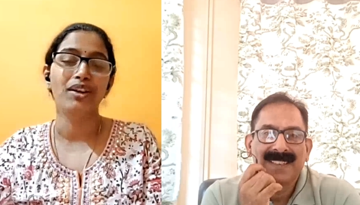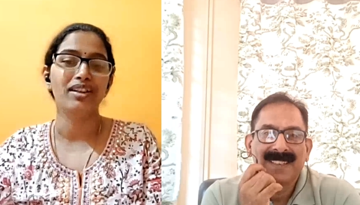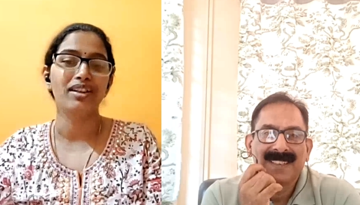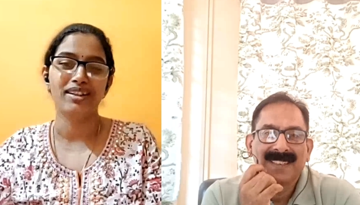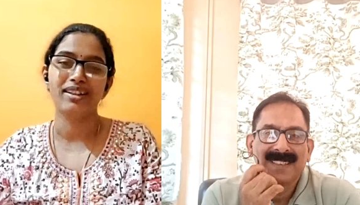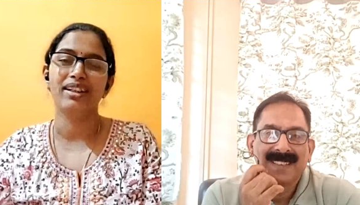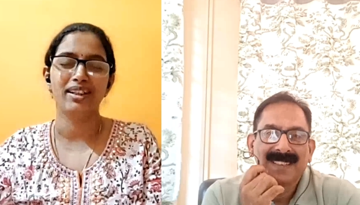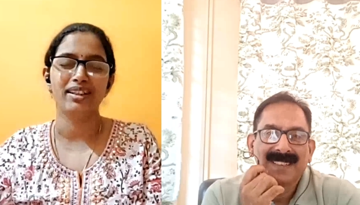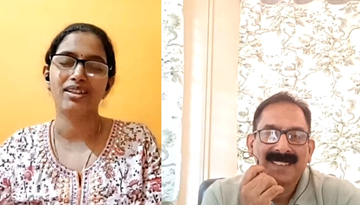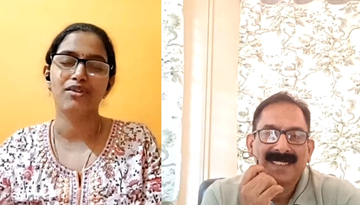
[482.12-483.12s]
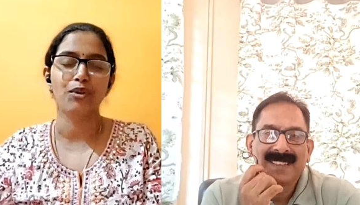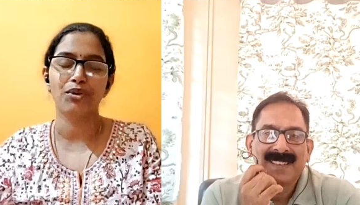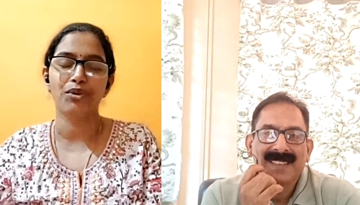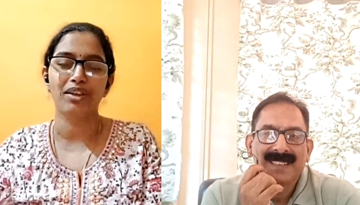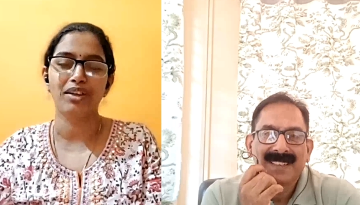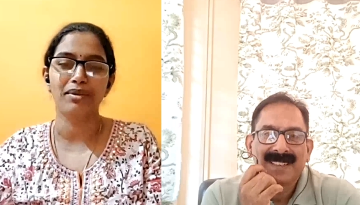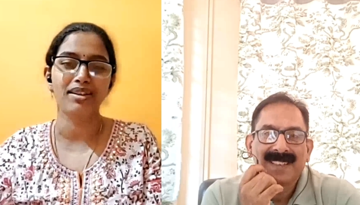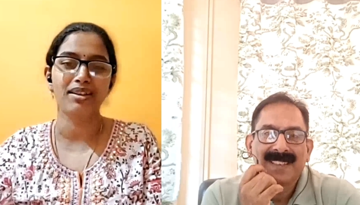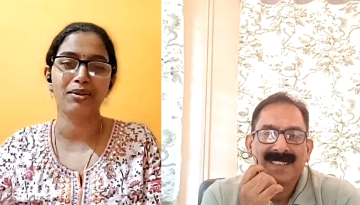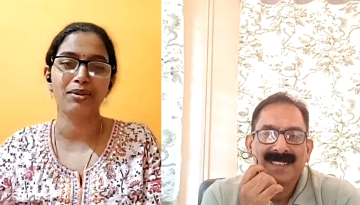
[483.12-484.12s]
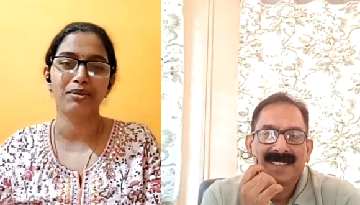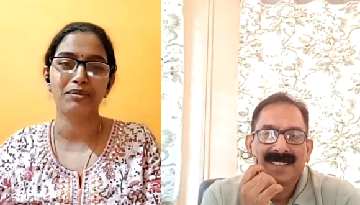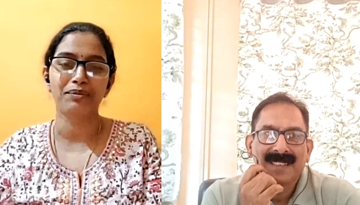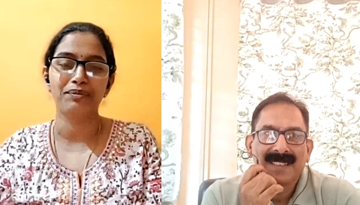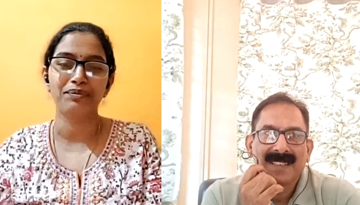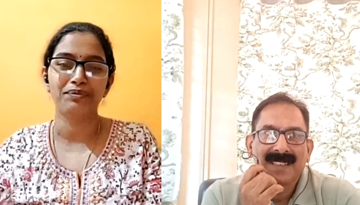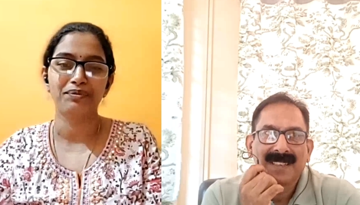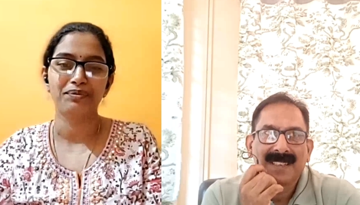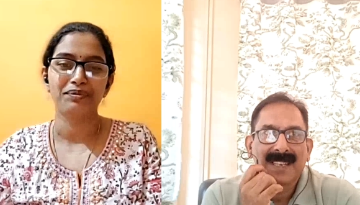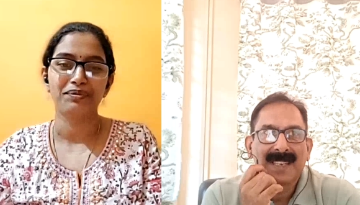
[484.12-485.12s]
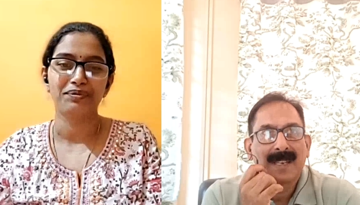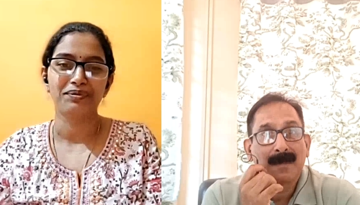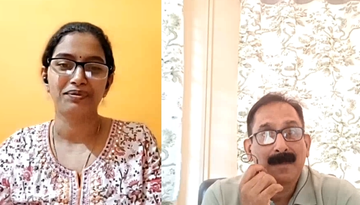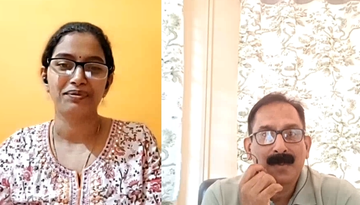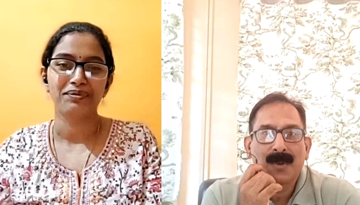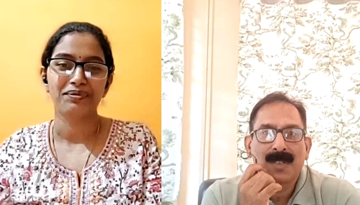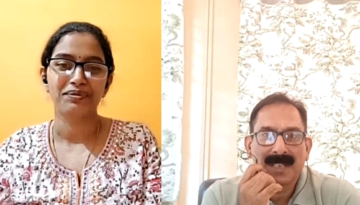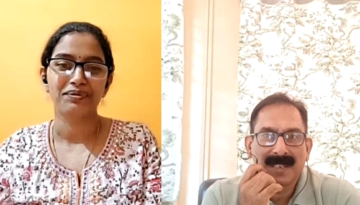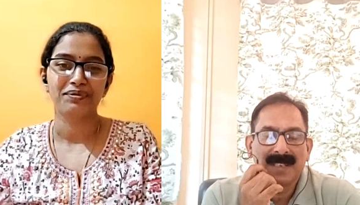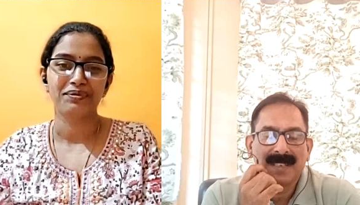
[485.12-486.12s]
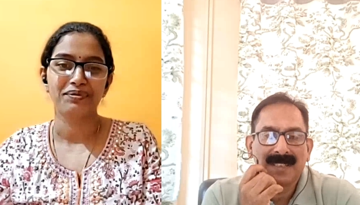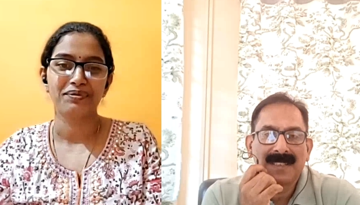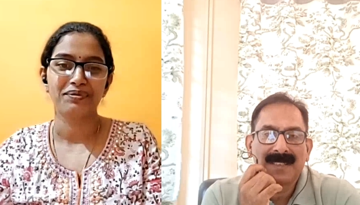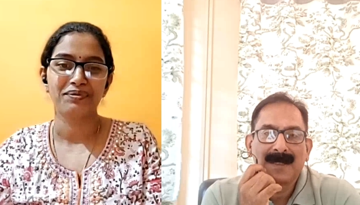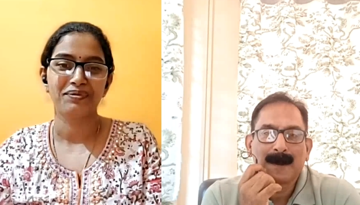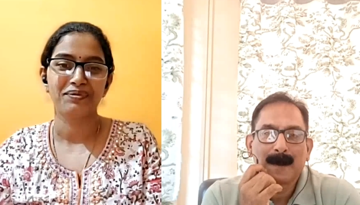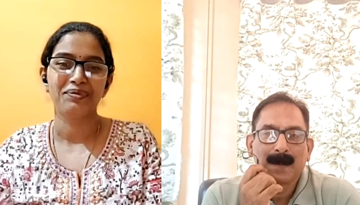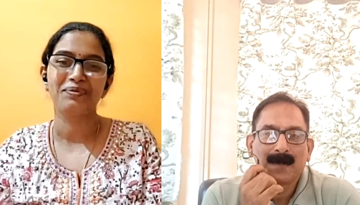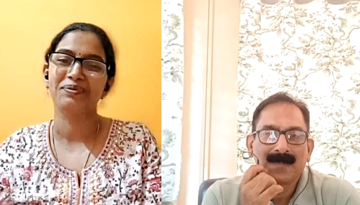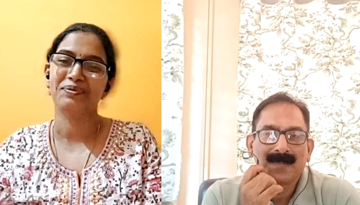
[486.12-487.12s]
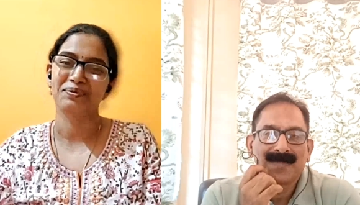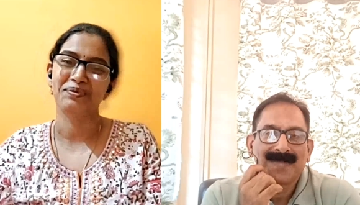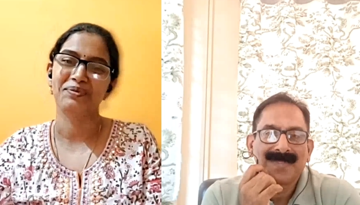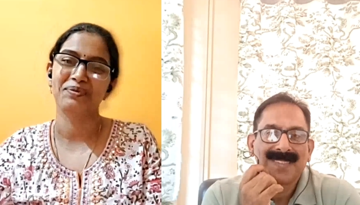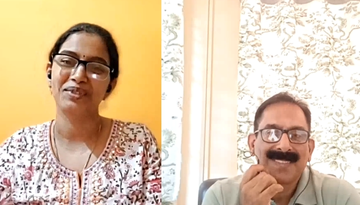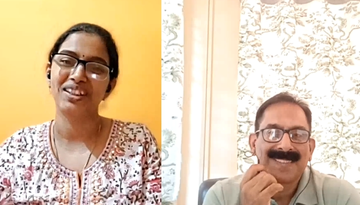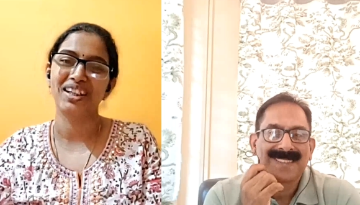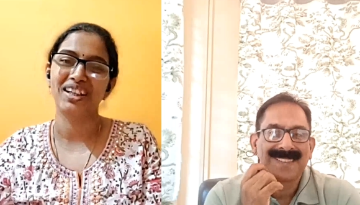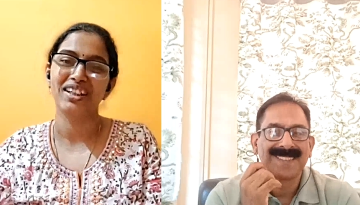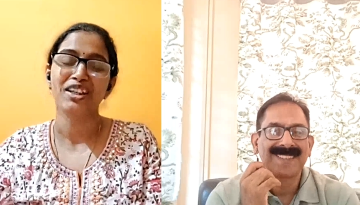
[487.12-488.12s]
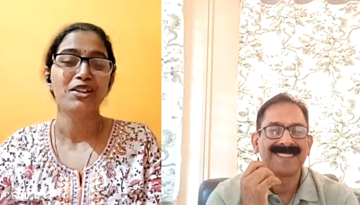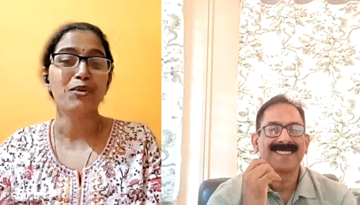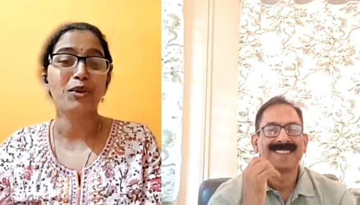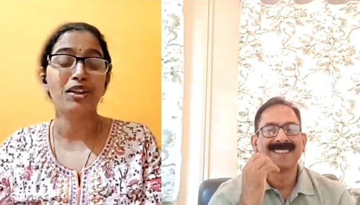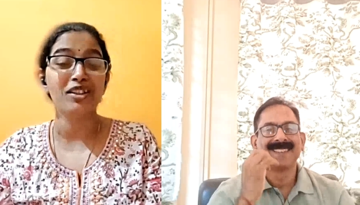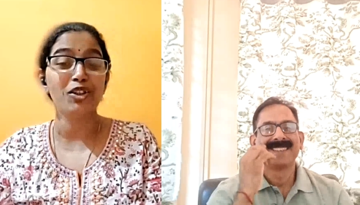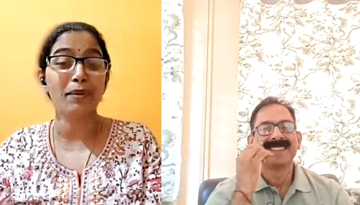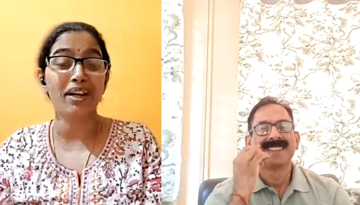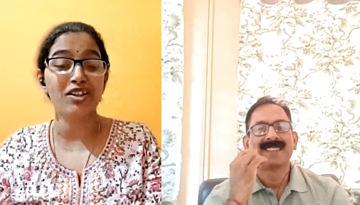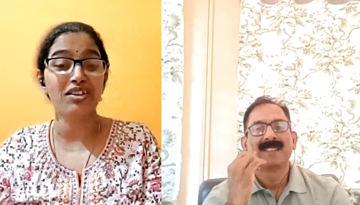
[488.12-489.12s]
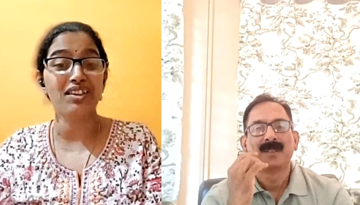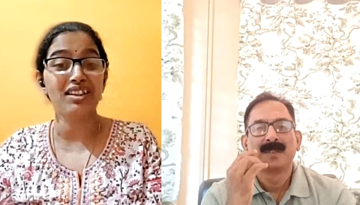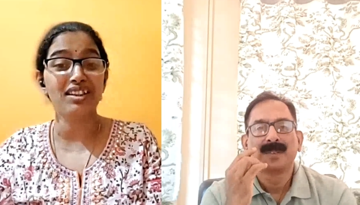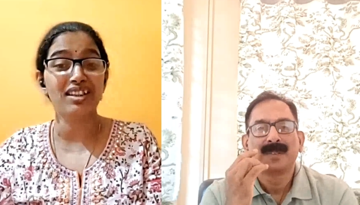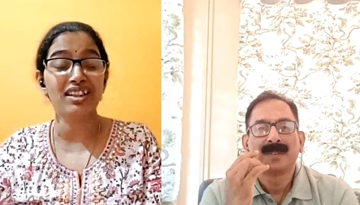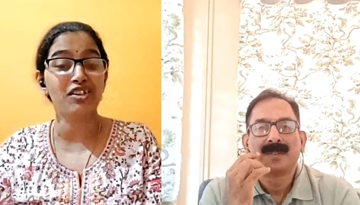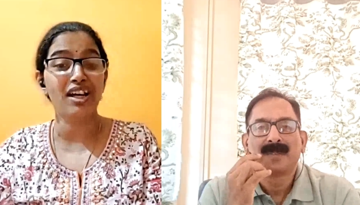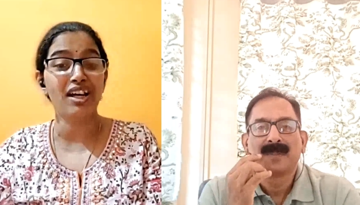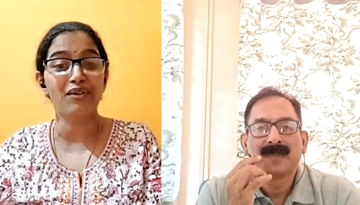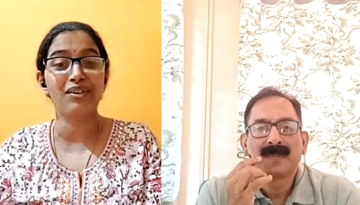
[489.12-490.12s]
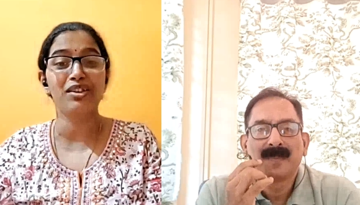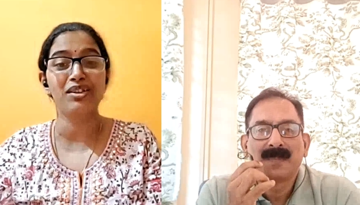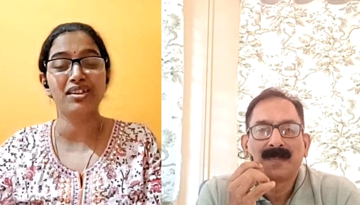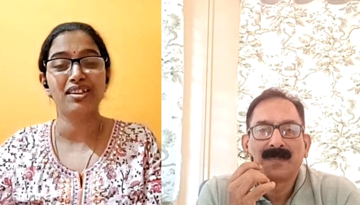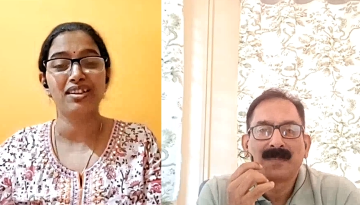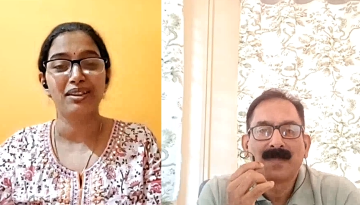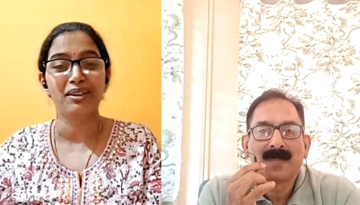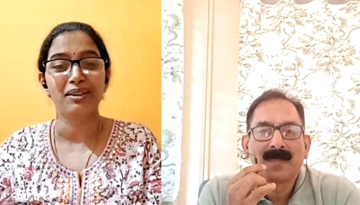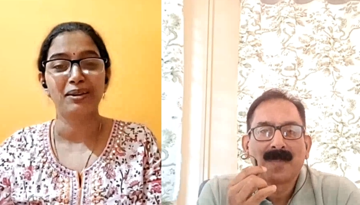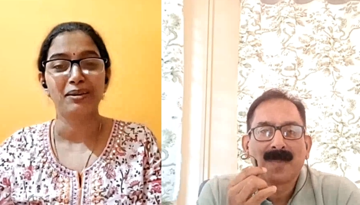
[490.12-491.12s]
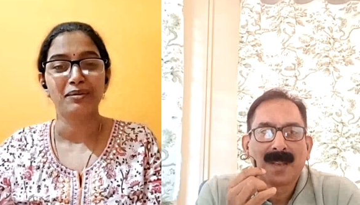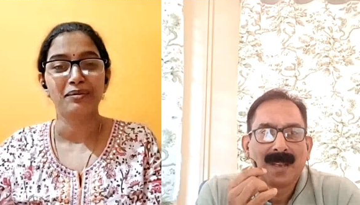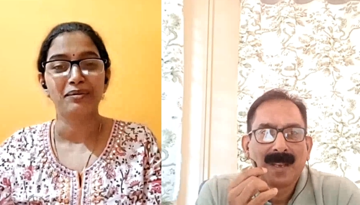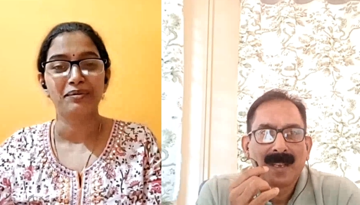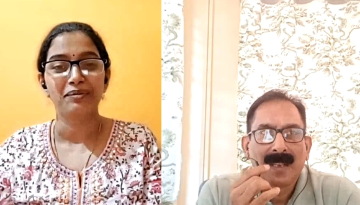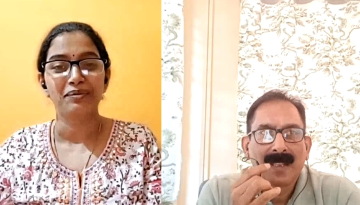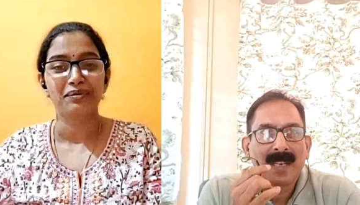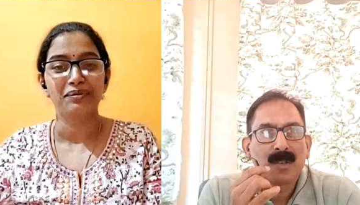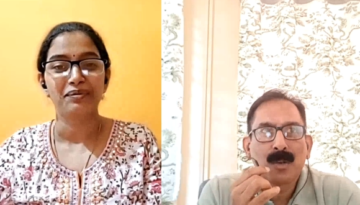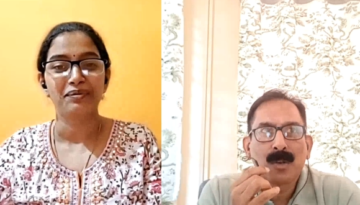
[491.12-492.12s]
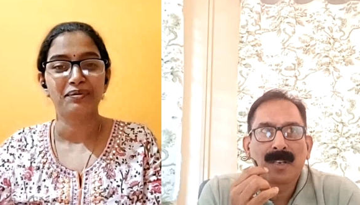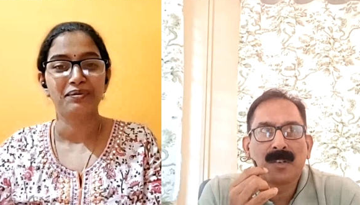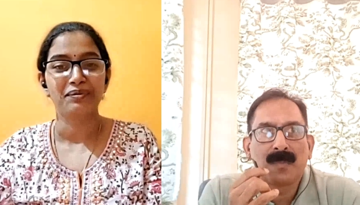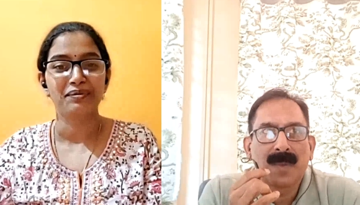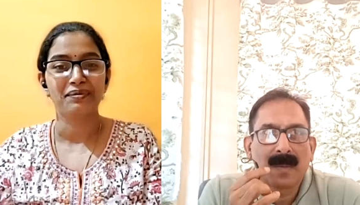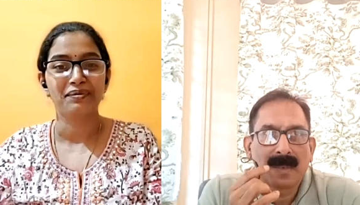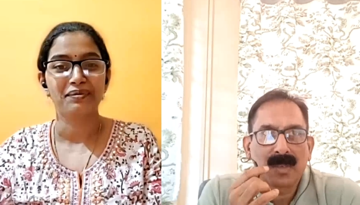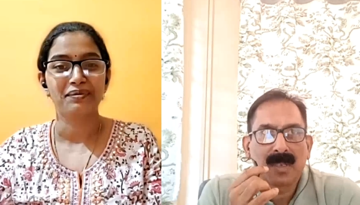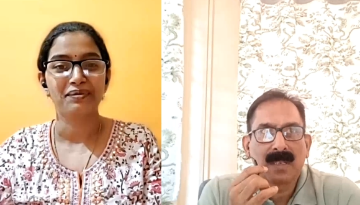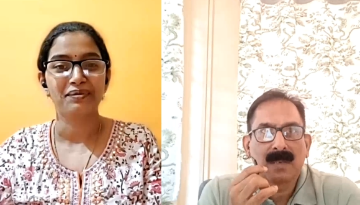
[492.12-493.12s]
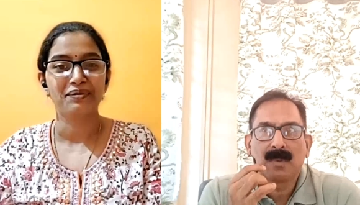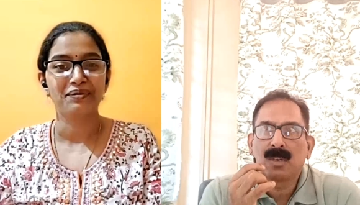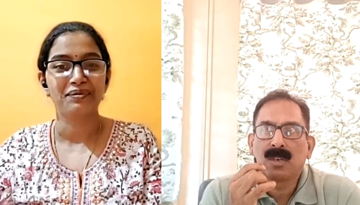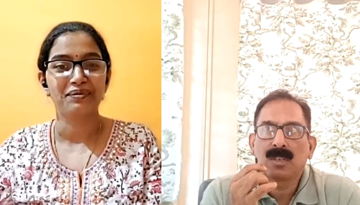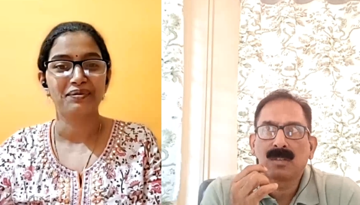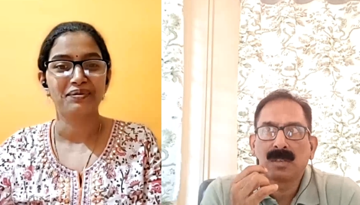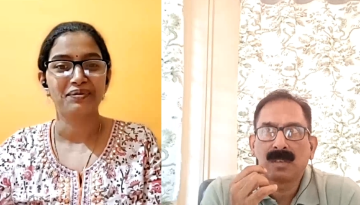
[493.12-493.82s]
Speaker 1: joined recently, just 4 to 5 months ago. Yeah. Before that, yes.
Speaker 2: Right. So what is your passion with the English language?
Speaker 1: There is no region, ma'am, actually, because